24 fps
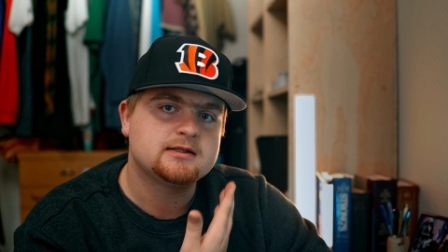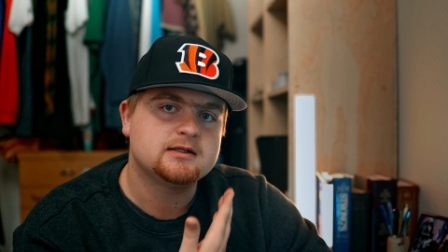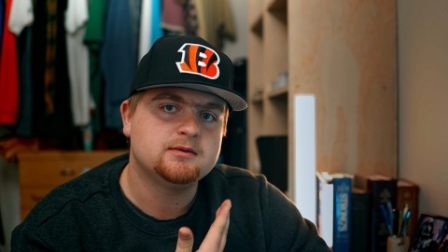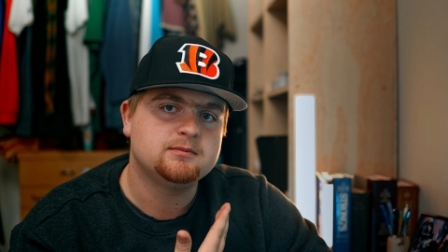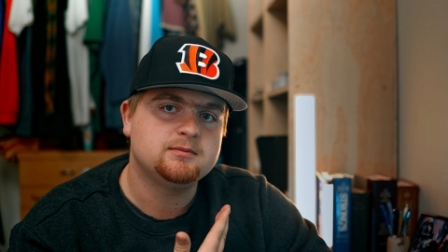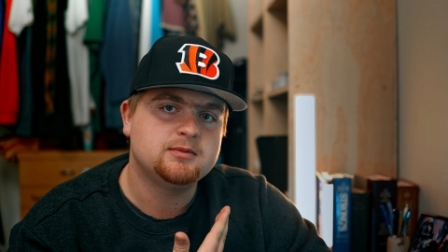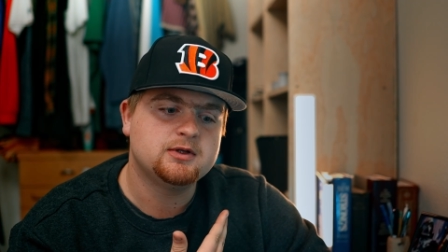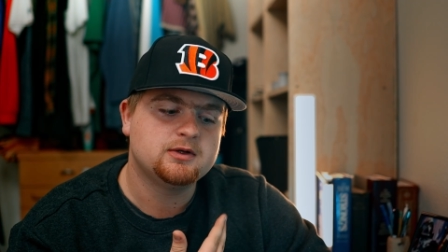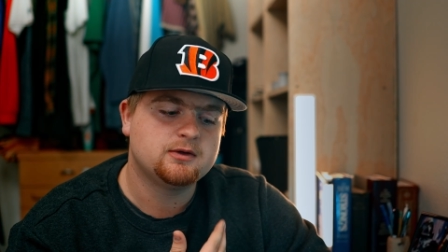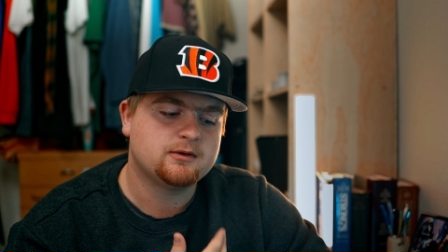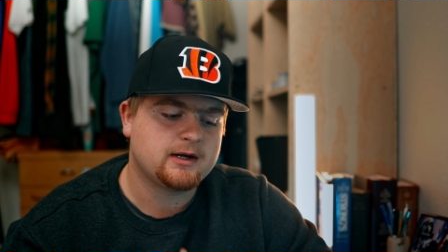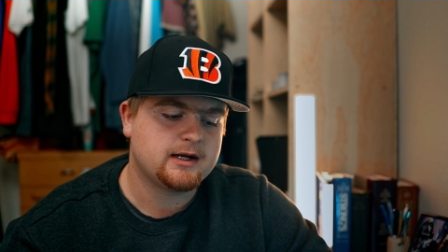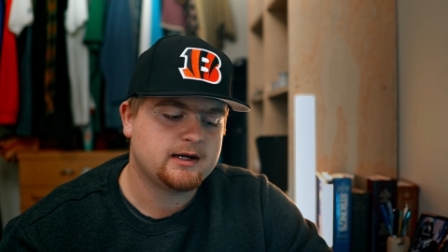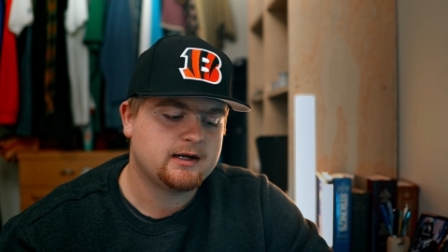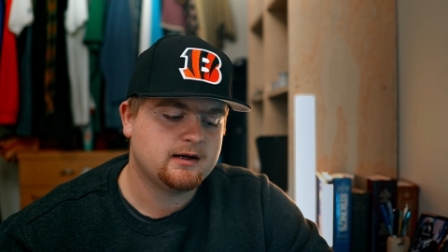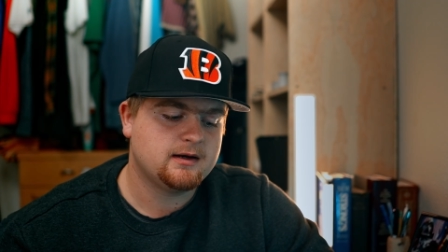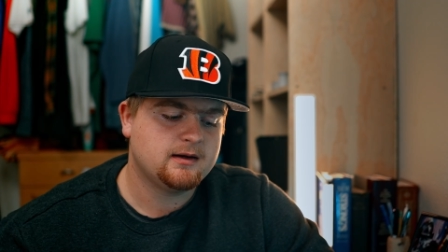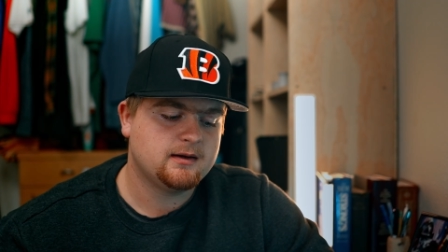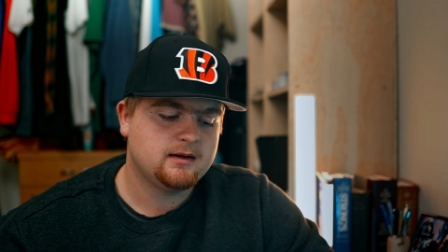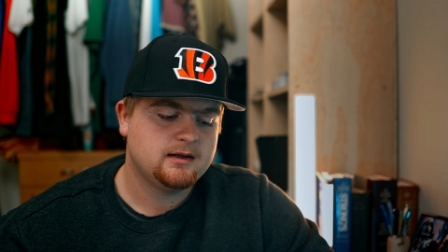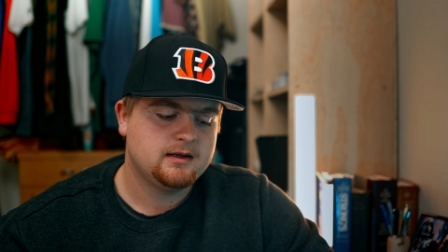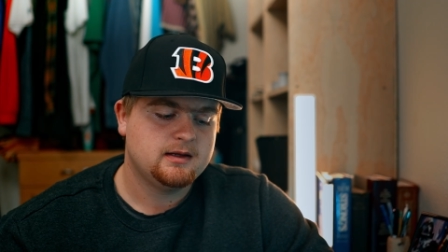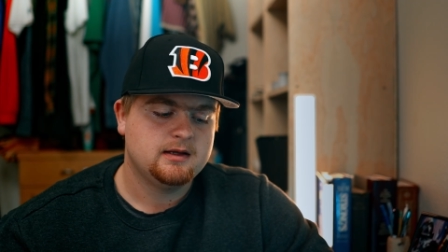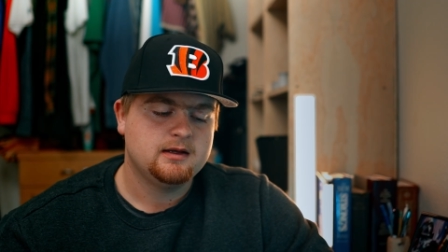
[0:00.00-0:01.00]
little blue right
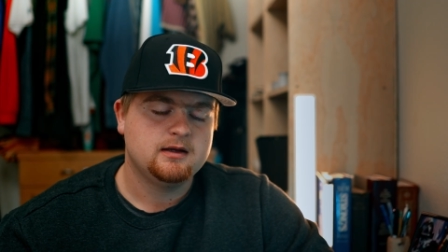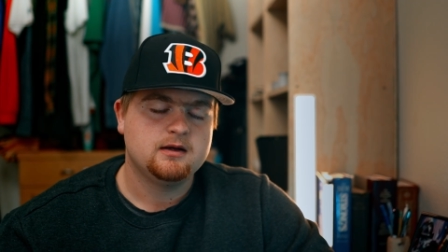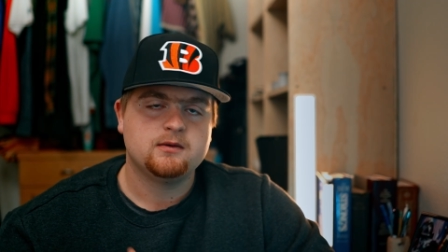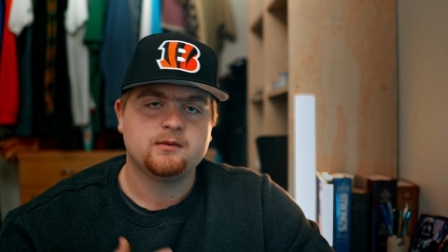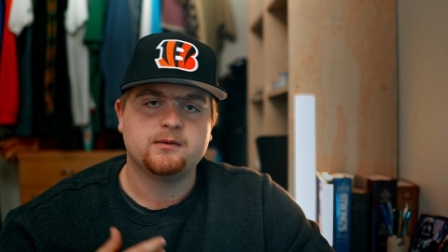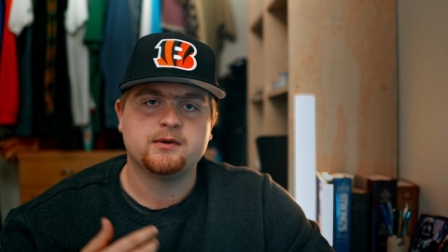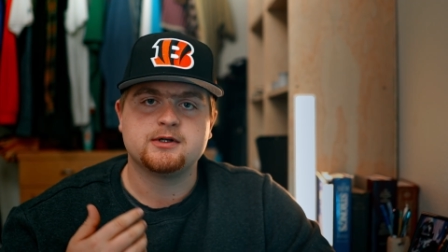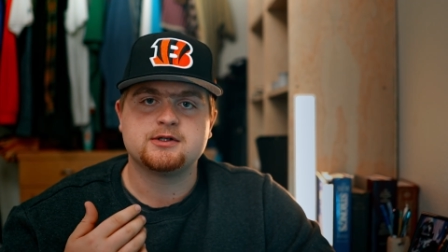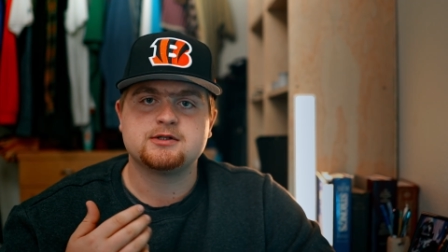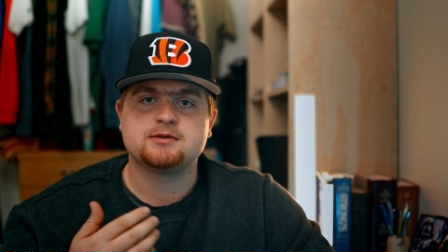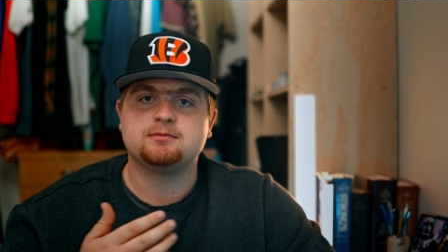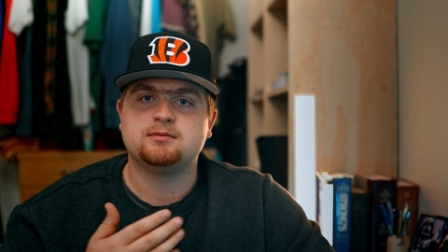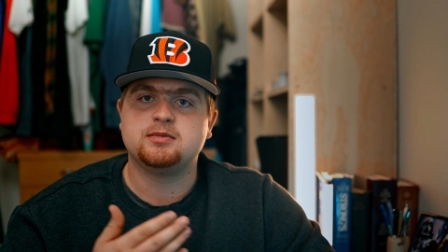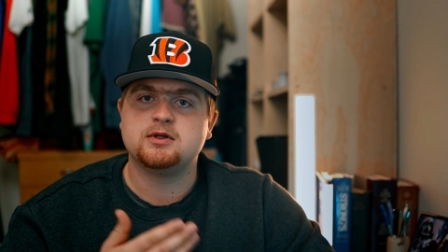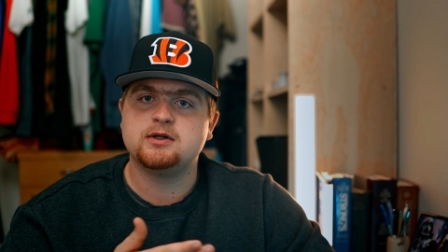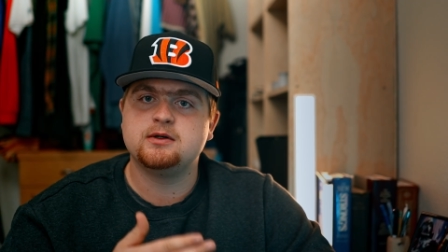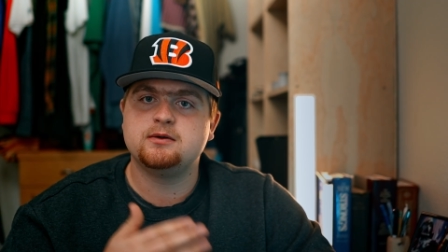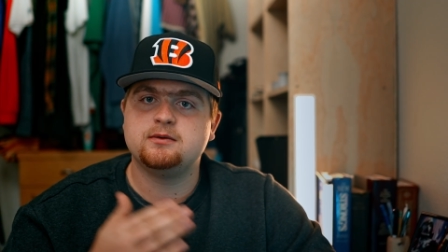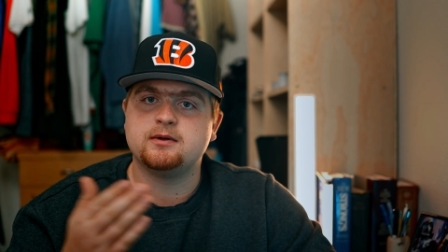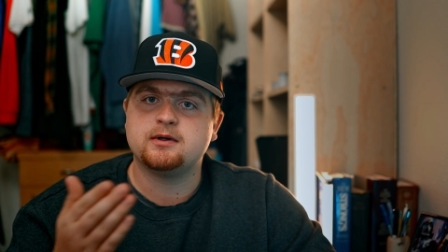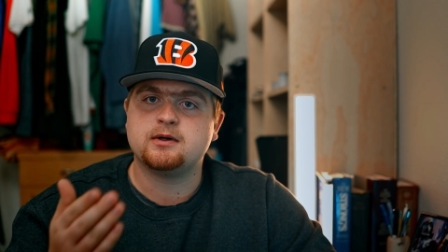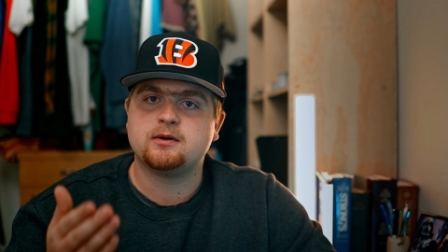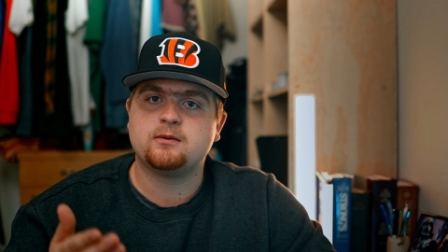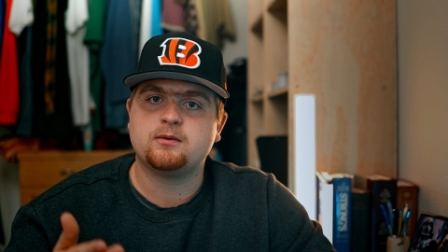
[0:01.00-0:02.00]
here, which
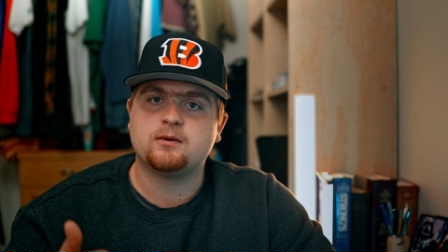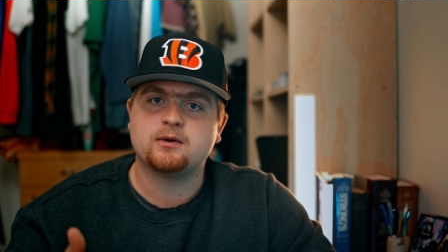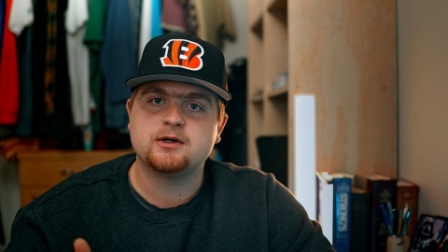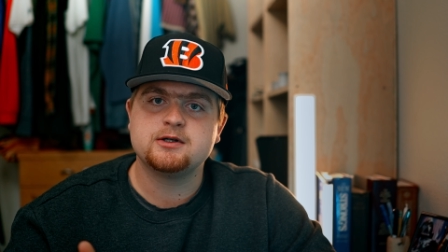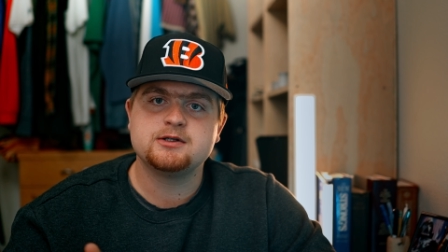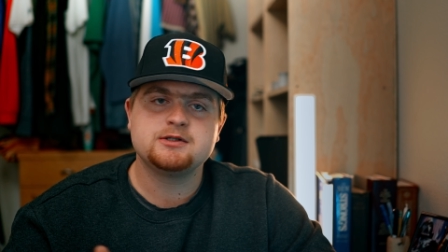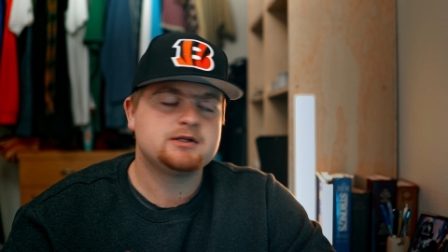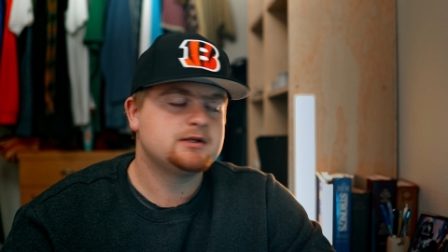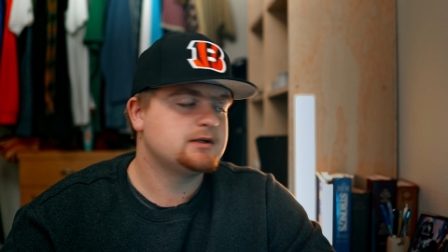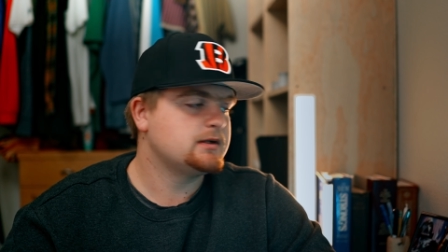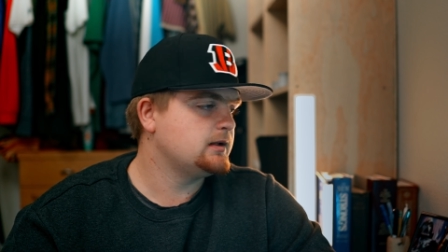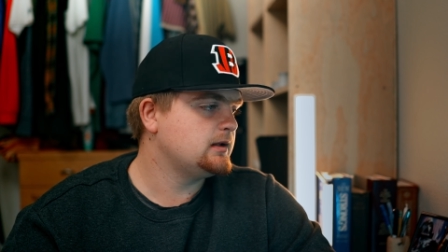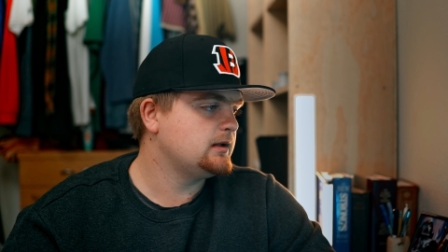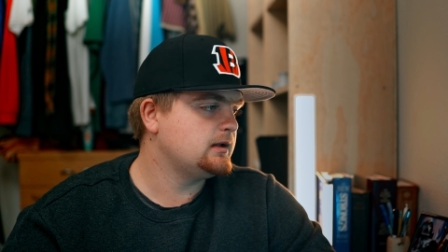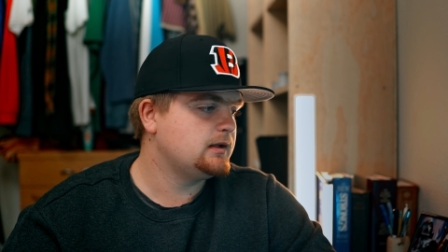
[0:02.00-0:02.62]
blue and orange,